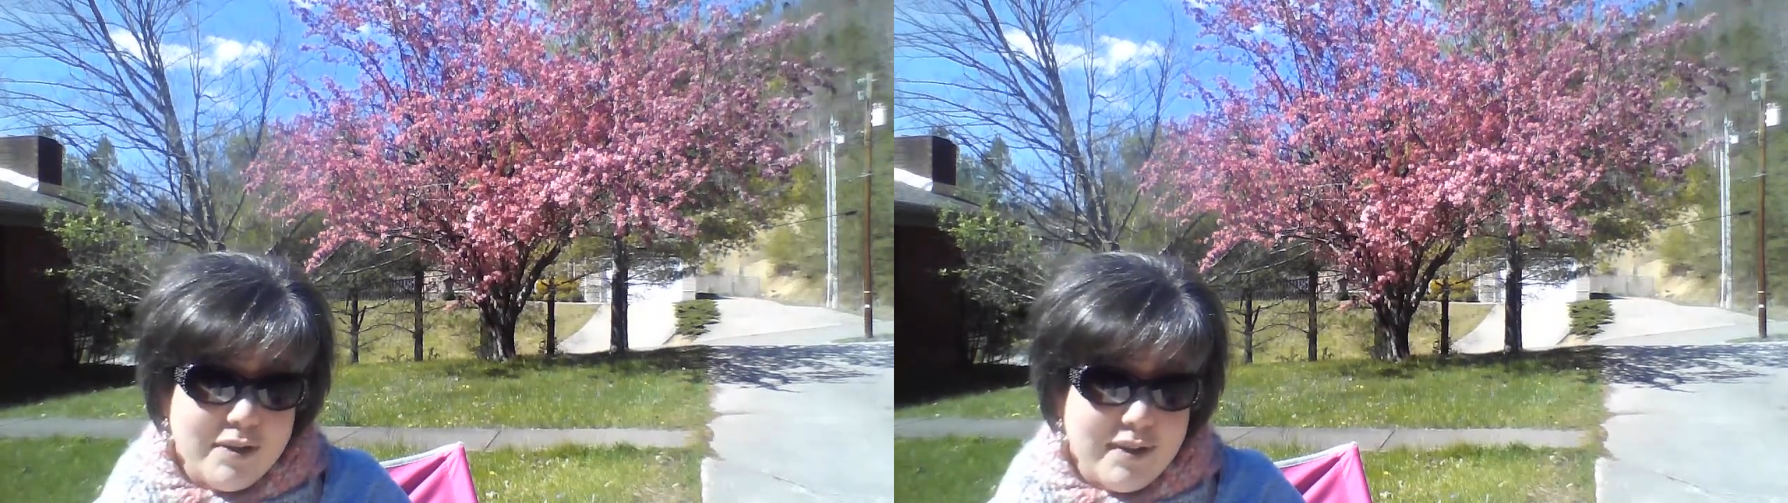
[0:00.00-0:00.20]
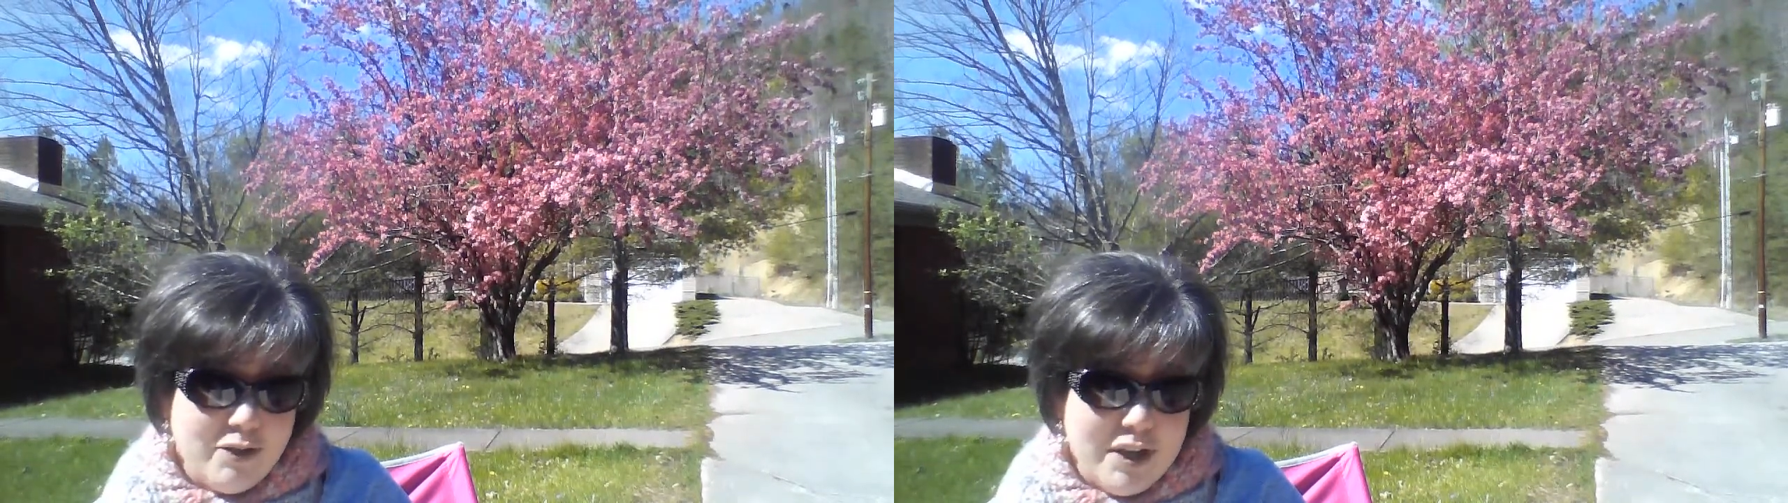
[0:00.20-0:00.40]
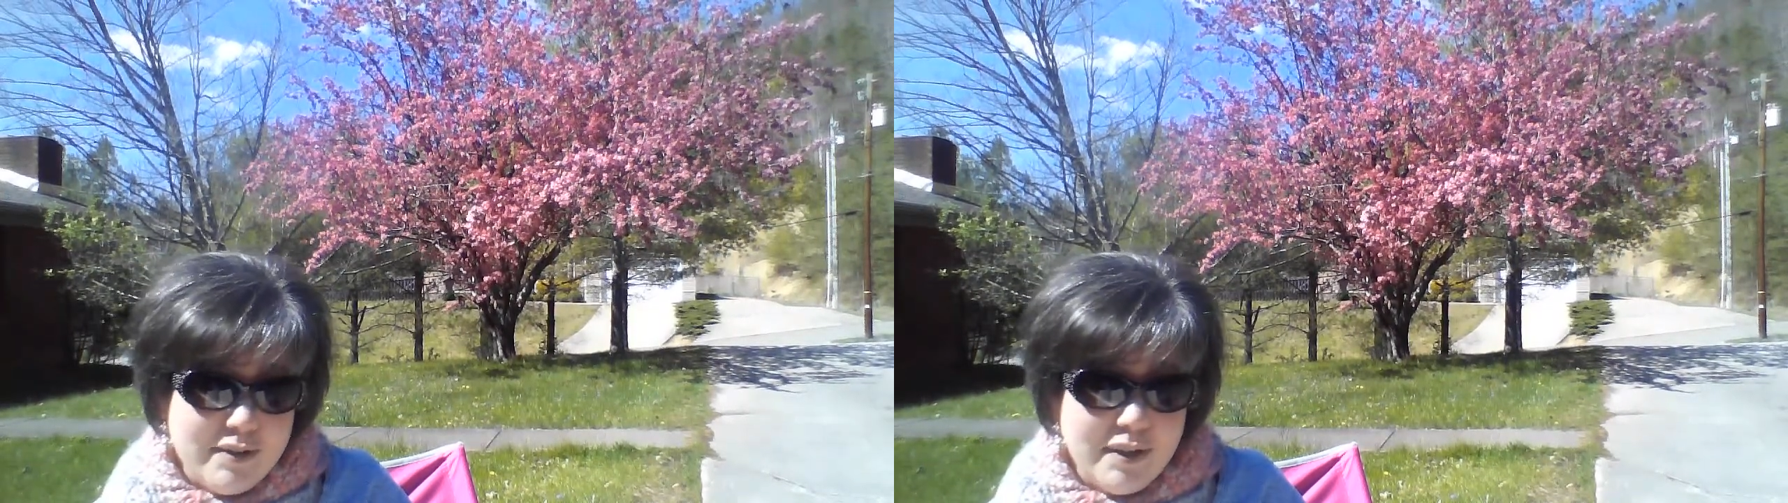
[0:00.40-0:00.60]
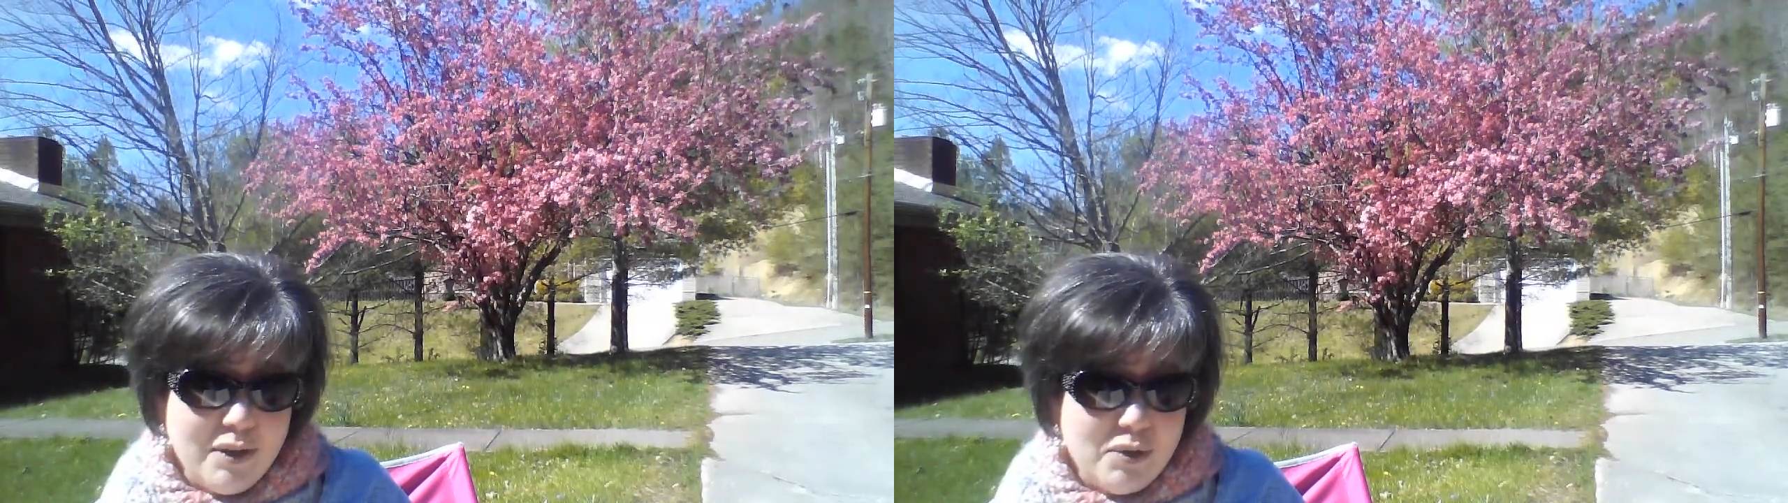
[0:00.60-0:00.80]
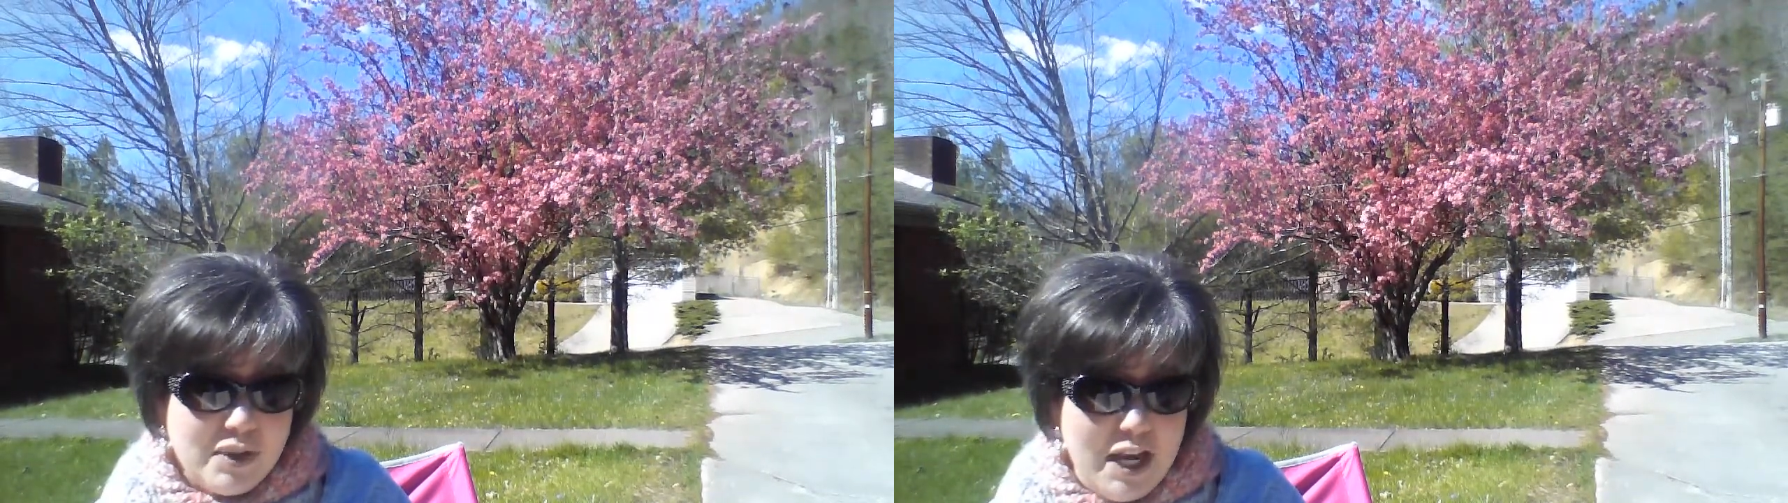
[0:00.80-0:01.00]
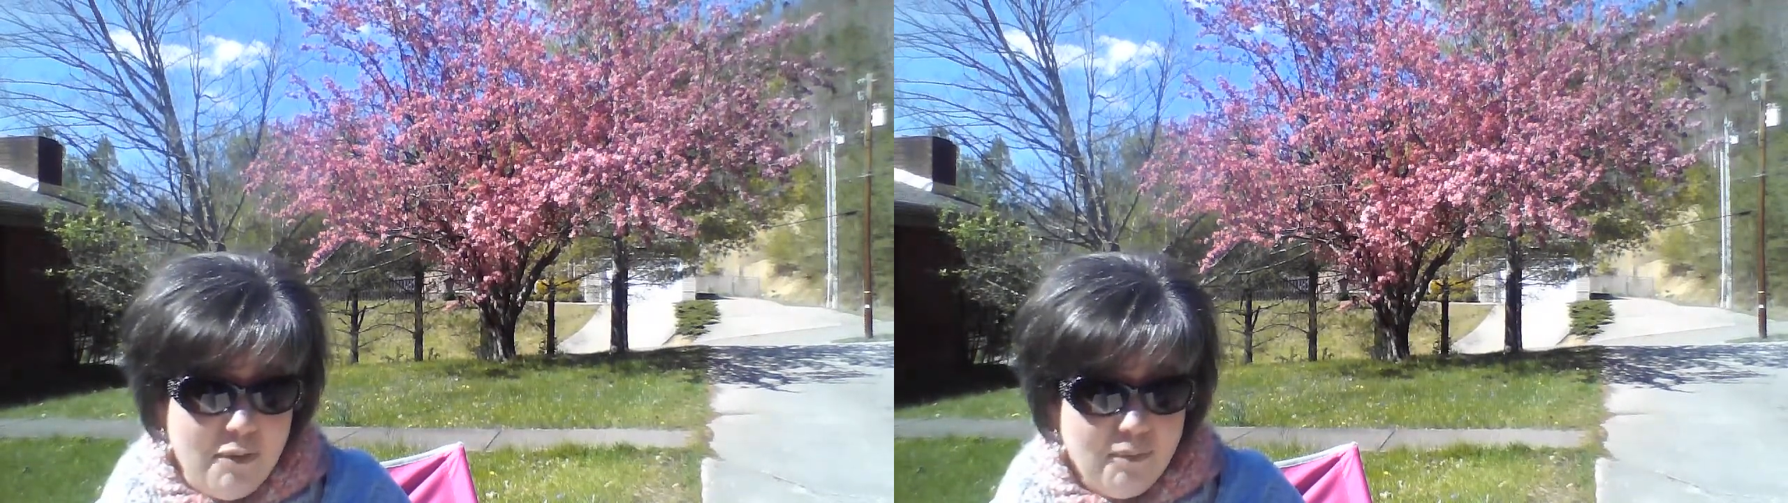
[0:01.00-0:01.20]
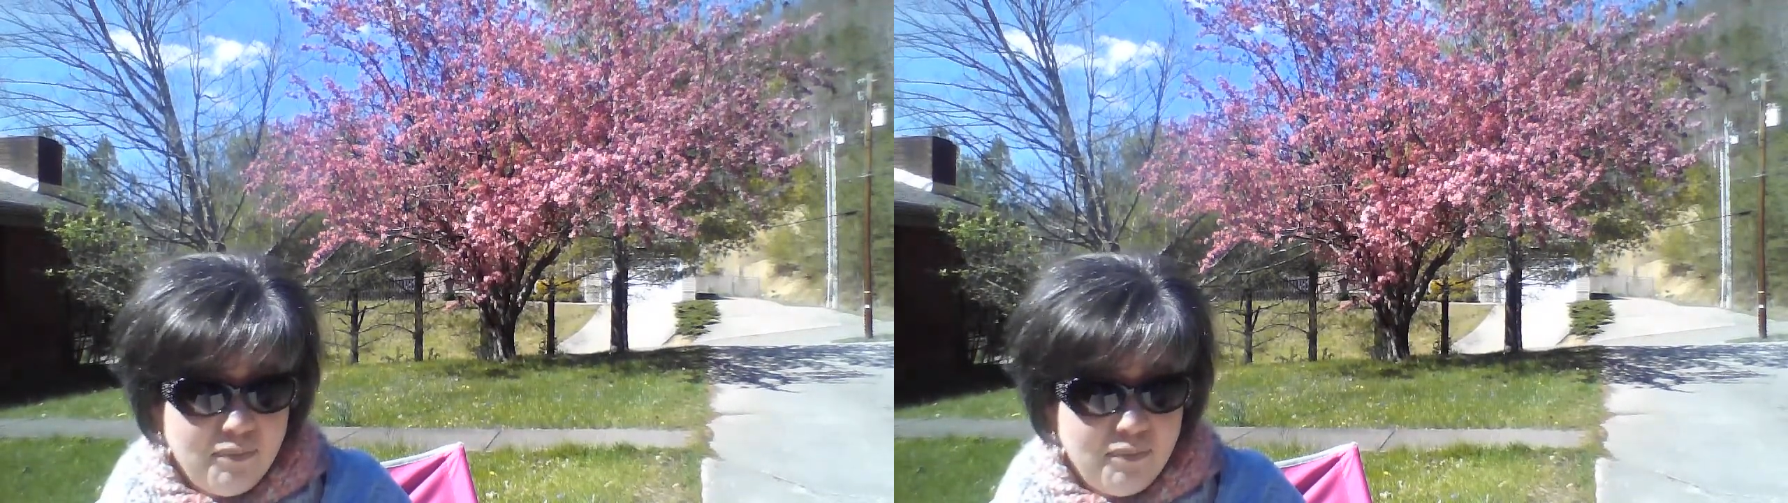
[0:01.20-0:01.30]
suggested Lucy.